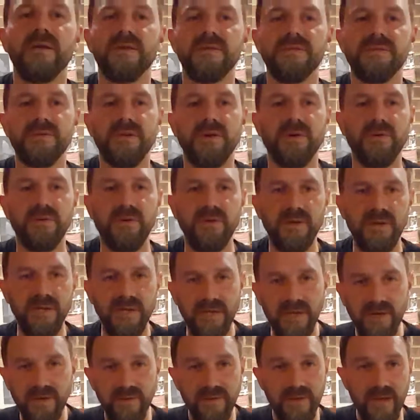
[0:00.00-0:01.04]
So you can
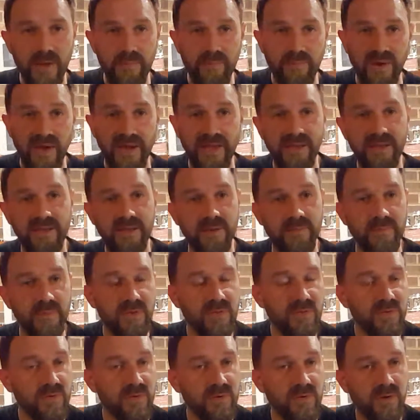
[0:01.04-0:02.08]
hear that bite coming
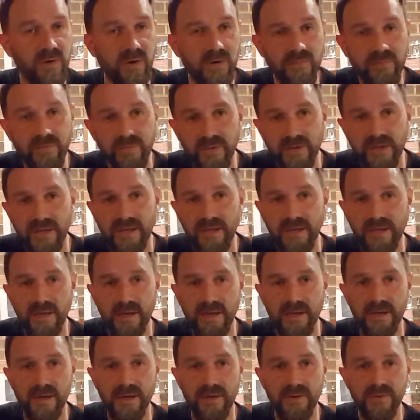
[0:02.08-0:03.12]
through, hopefully,
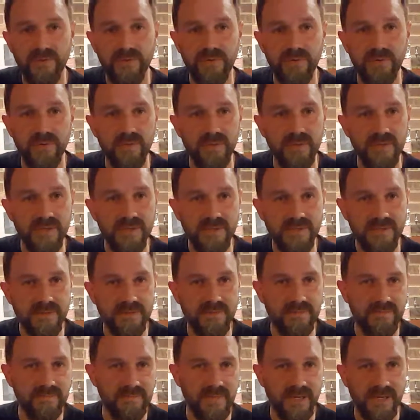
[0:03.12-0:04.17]
through this
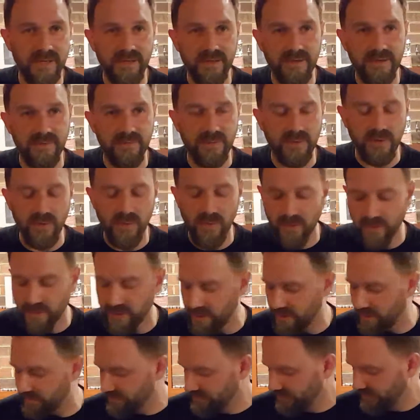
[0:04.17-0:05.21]

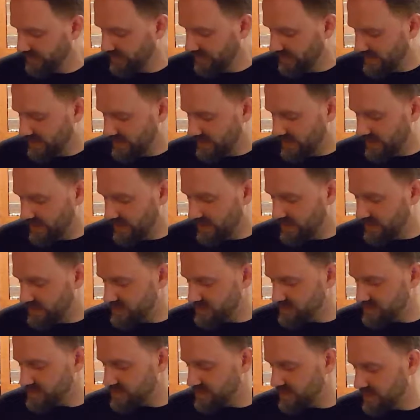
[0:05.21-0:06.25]
recording. It
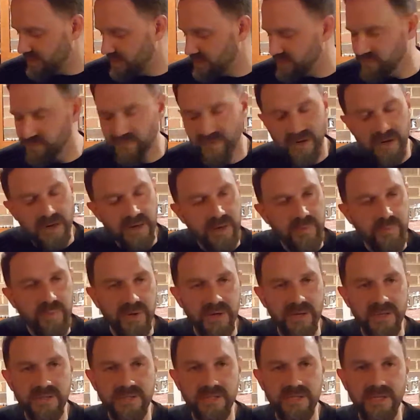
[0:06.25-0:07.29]
is very
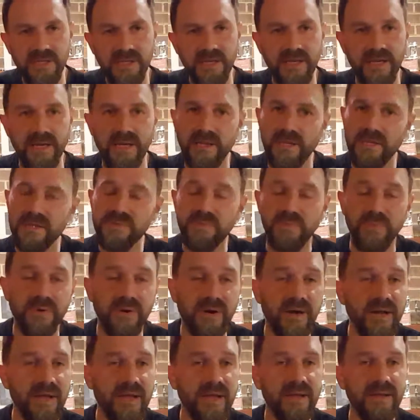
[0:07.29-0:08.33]
punchy, it is
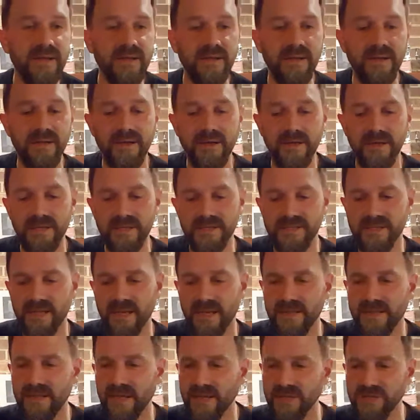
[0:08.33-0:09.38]
bright, it's
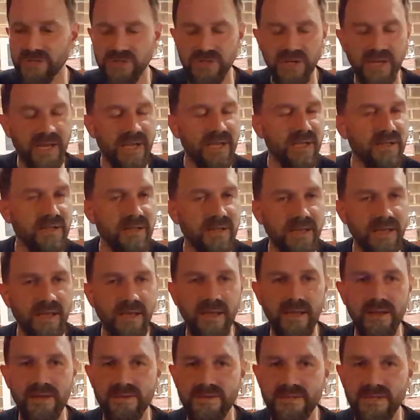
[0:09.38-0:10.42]
got that
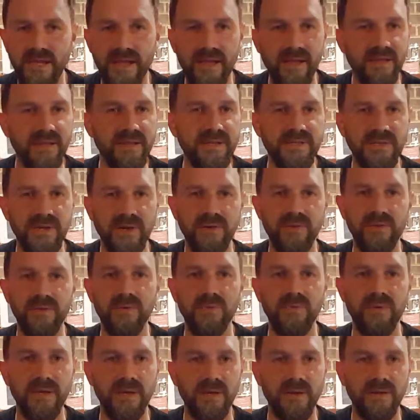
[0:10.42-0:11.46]
jangly, telly tone that
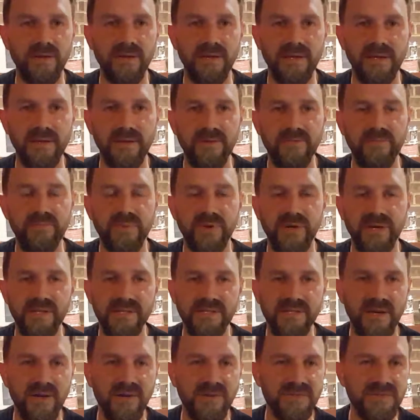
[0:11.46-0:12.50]
we all love, but
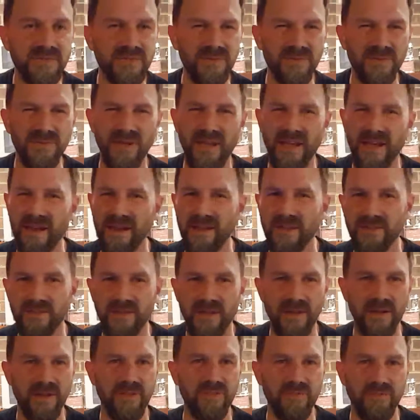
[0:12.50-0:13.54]
it's also got a
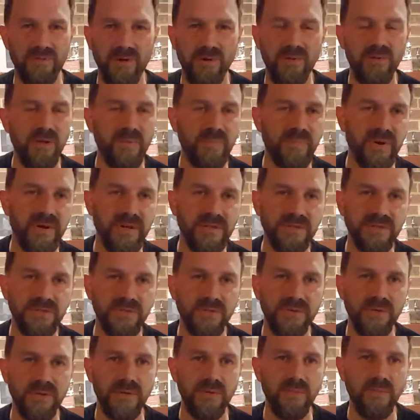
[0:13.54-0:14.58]
kind of throaty punch
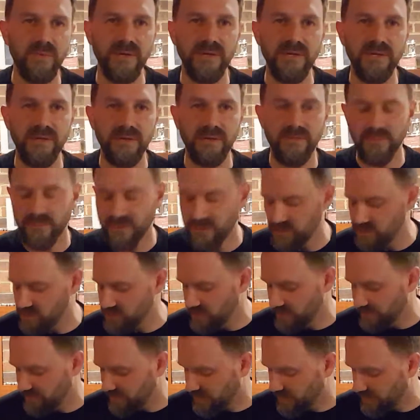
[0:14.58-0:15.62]
to it when you
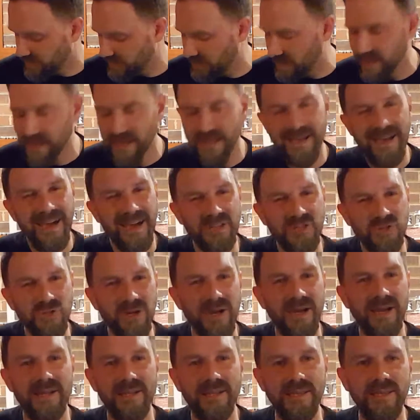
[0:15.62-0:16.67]
jump on it. I
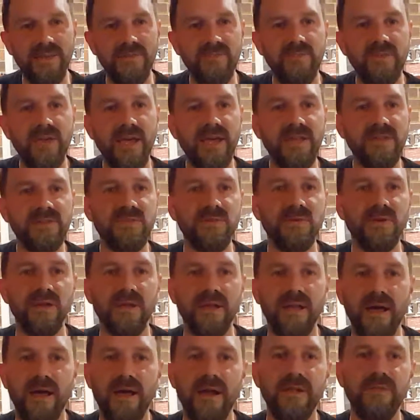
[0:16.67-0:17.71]
try to give that to a
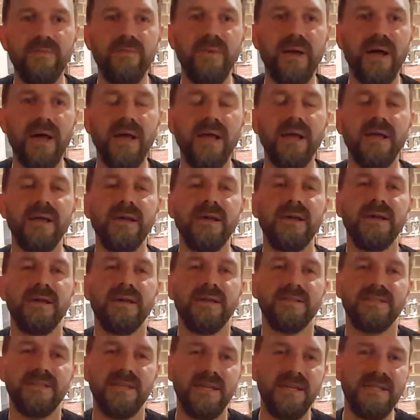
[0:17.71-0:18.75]
lot of my
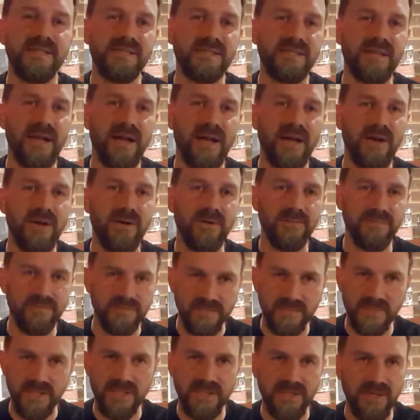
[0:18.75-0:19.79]
T-style
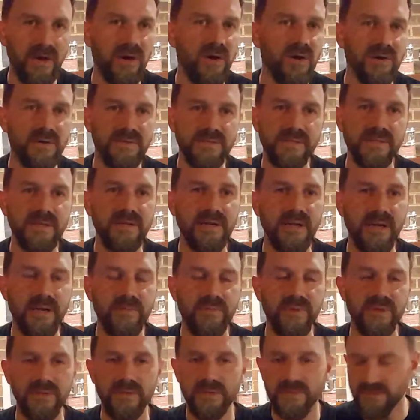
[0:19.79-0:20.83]
guitars that I
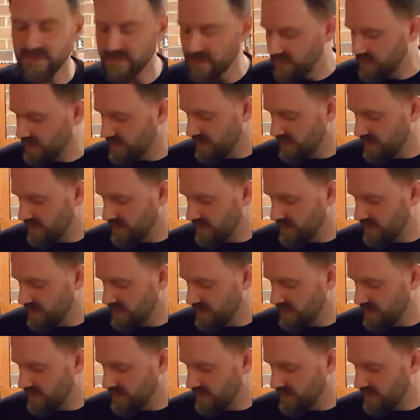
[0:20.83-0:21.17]
build.